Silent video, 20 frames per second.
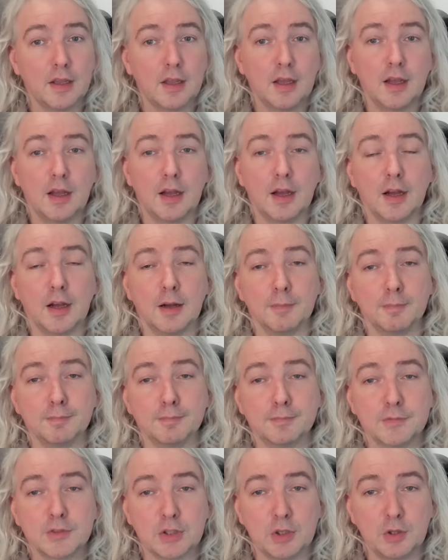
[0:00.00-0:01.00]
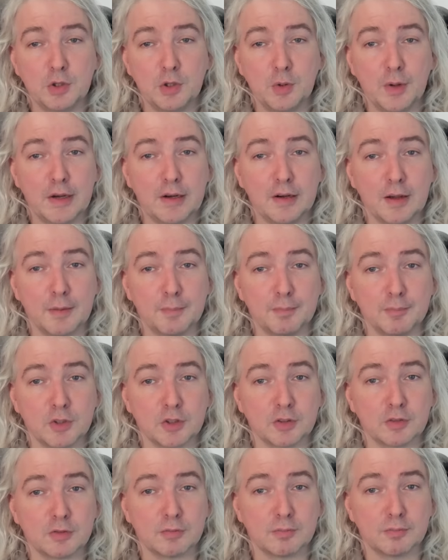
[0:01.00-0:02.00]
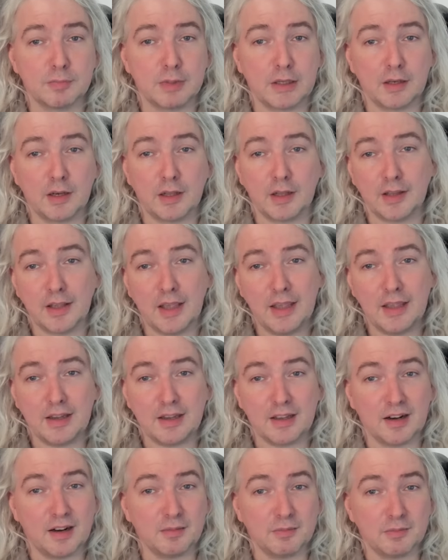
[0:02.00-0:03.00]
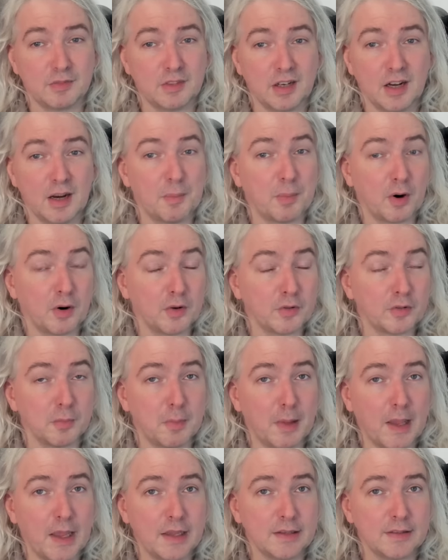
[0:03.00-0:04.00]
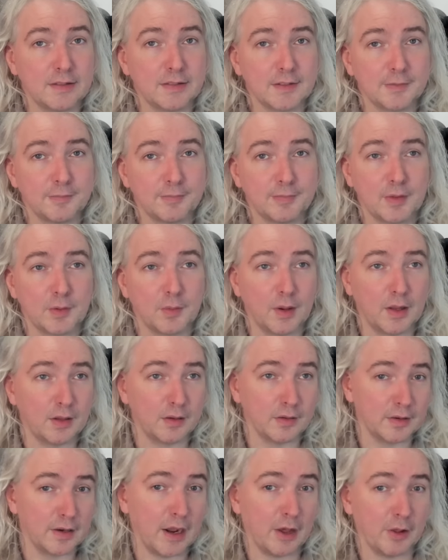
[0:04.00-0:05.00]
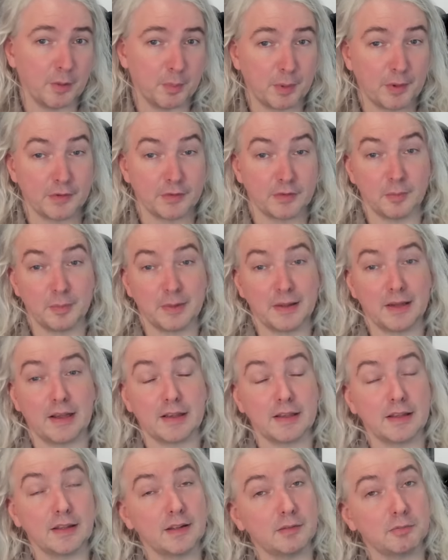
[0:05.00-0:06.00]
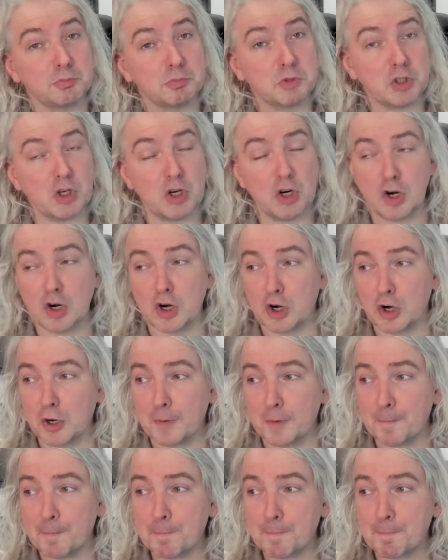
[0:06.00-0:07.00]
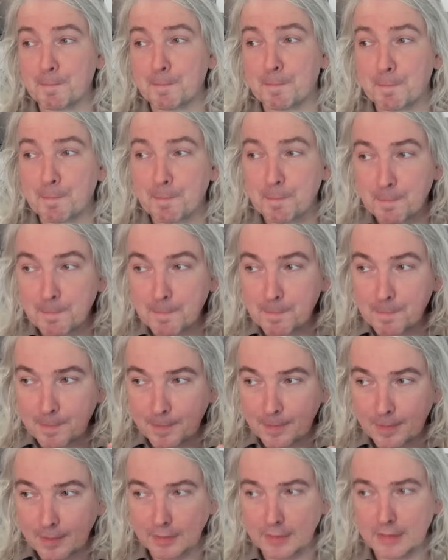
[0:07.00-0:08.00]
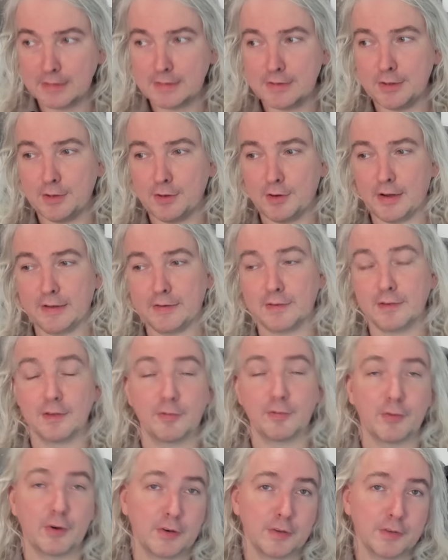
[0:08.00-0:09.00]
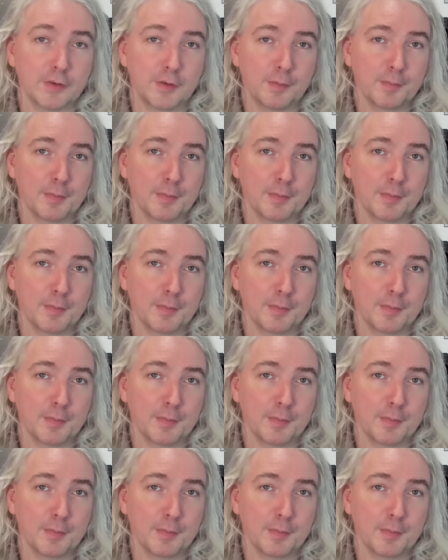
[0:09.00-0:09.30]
Um, so you end up just being like, hey, can I, can I borrow some mags? Well, now the person will be like, sure, let's see your license first.